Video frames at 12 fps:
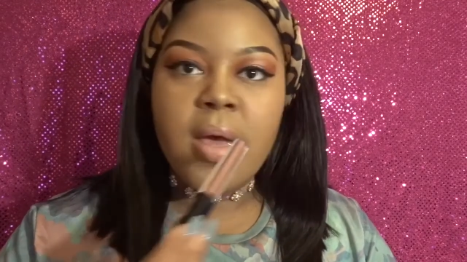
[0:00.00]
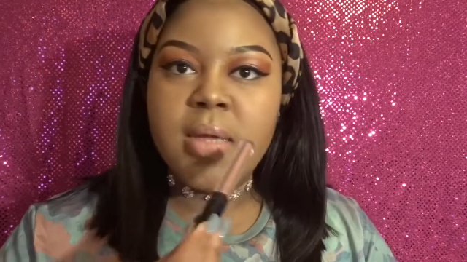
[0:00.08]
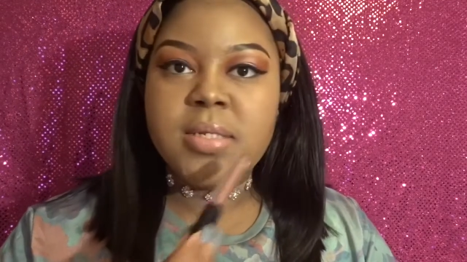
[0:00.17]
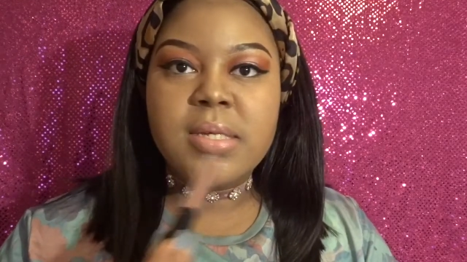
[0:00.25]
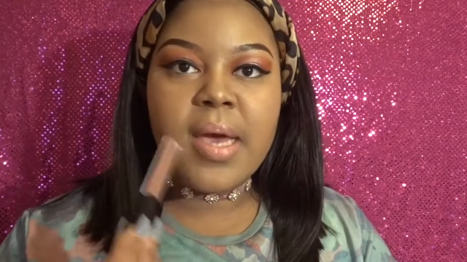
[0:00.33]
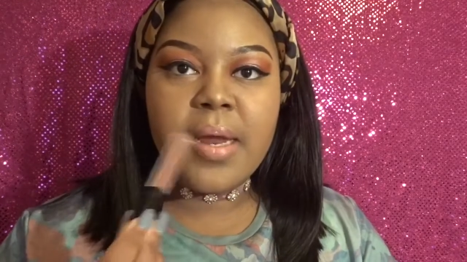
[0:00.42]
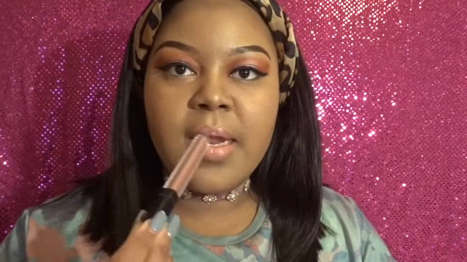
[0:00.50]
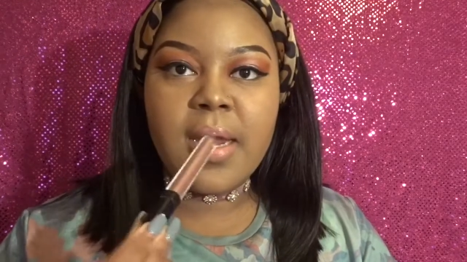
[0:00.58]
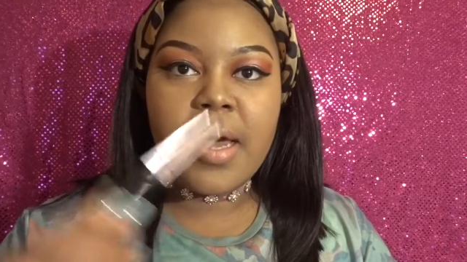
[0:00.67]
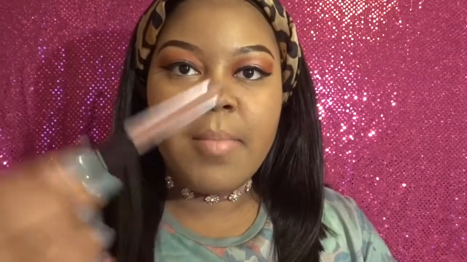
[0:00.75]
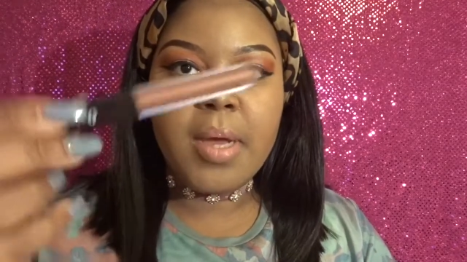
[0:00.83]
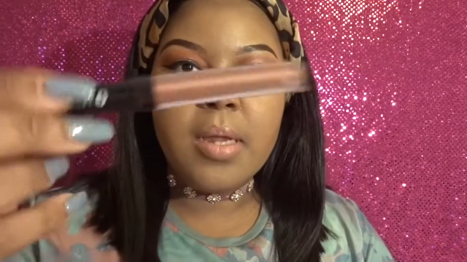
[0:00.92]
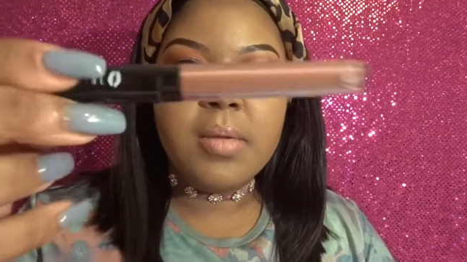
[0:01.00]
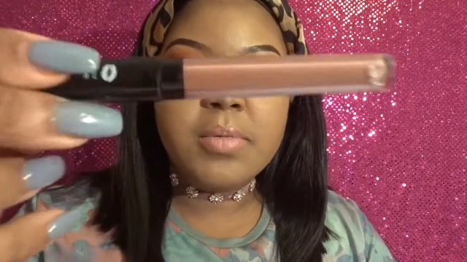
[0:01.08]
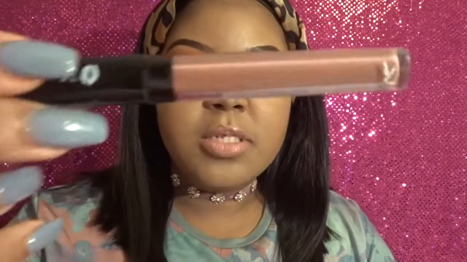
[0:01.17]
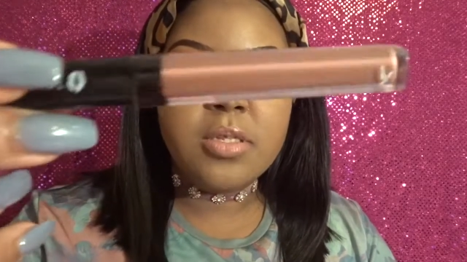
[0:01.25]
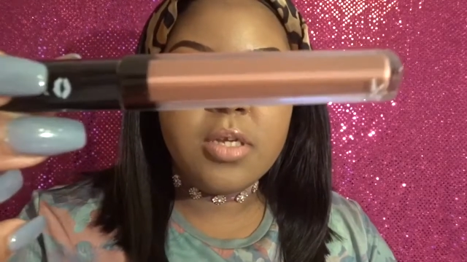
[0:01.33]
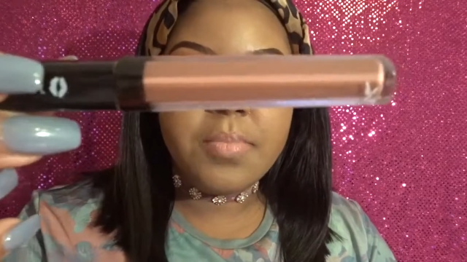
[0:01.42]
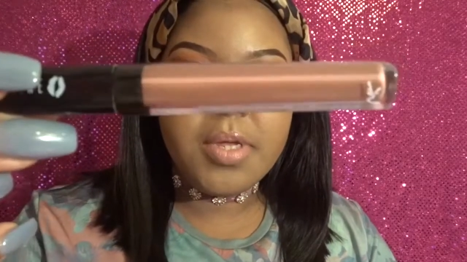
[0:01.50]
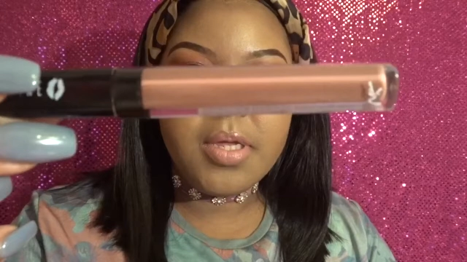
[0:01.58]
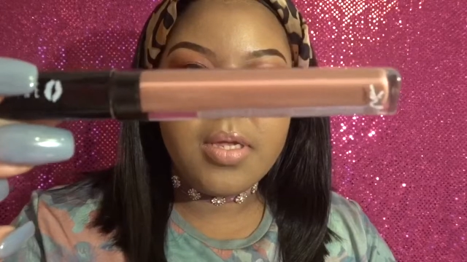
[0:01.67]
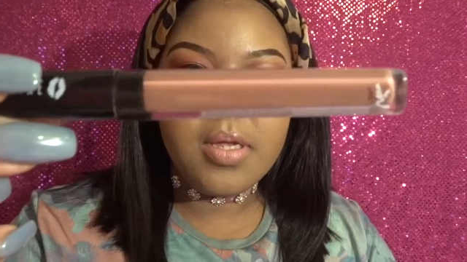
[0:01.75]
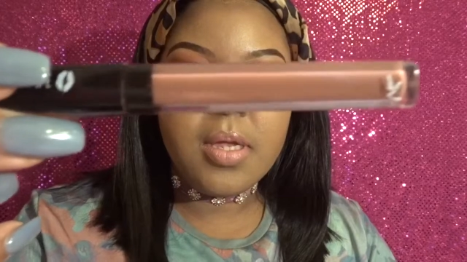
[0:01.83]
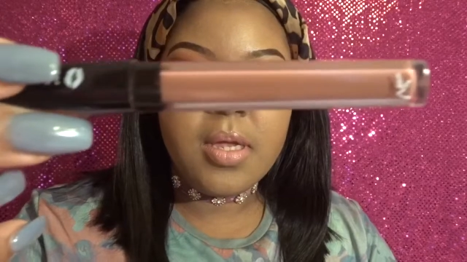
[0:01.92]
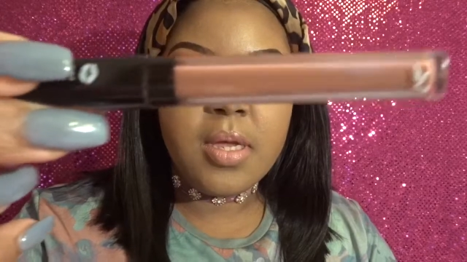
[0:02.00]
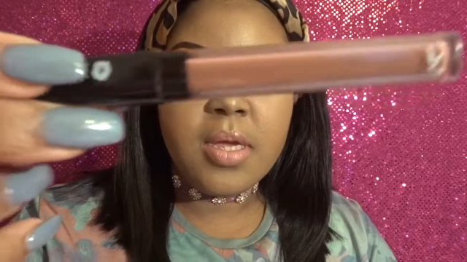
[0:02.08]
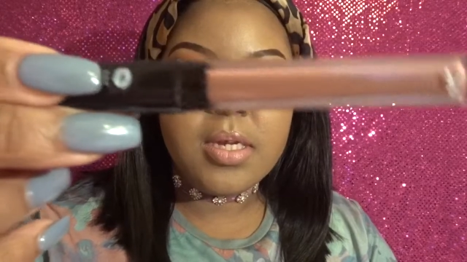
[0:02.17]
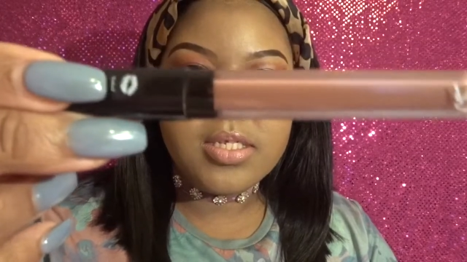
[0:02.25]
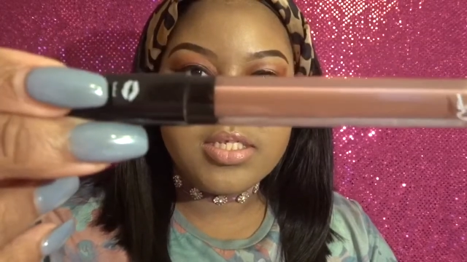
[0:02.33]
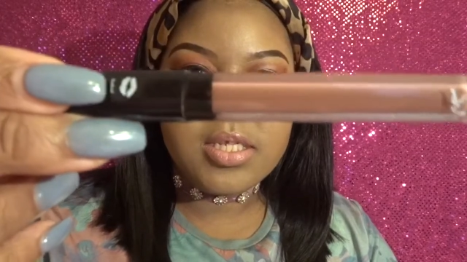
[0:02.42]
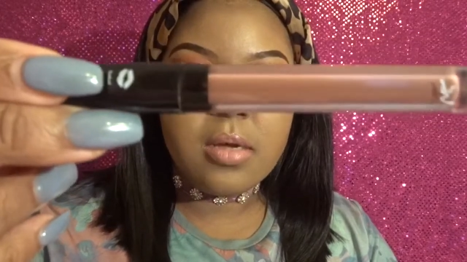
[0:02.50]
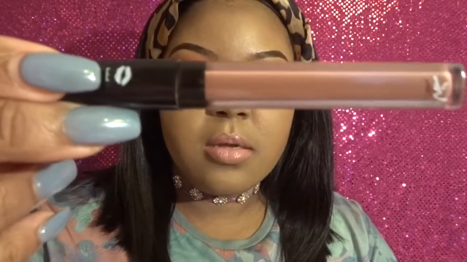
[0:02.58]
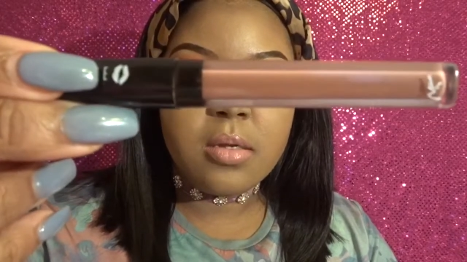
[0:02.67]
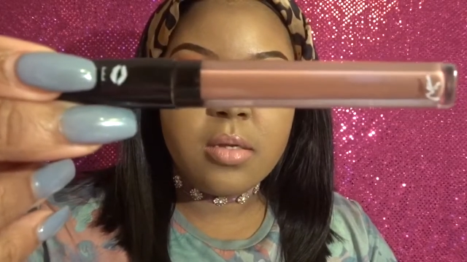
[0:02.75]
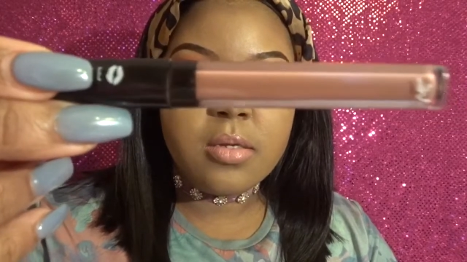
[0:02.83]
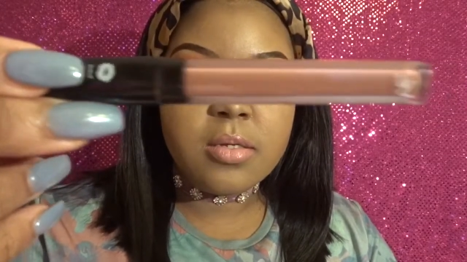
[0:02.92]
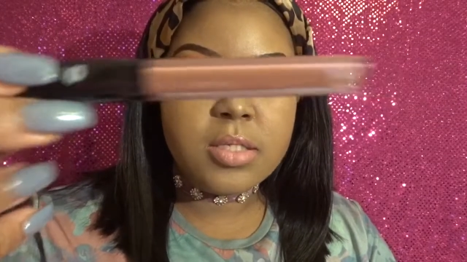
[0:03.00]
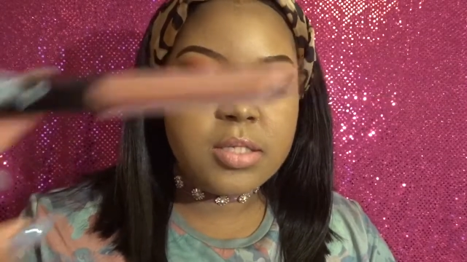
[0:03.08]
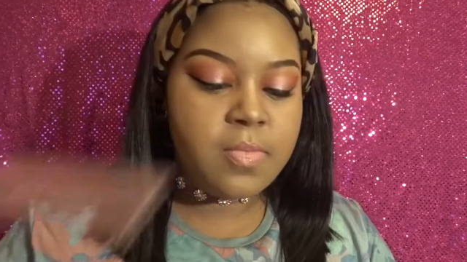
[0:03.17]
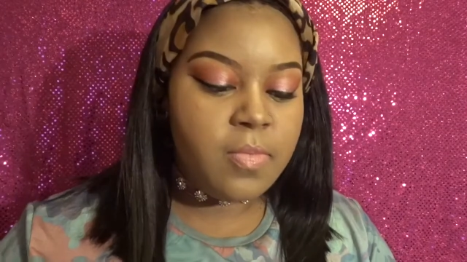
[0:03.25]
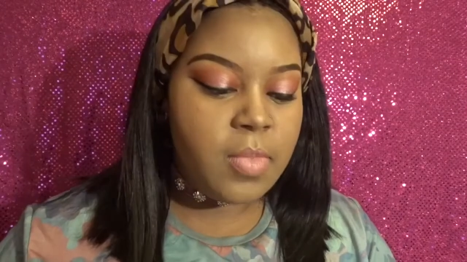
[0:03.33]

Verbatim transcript: to kind of line my lips a little bit, and this is how it looks.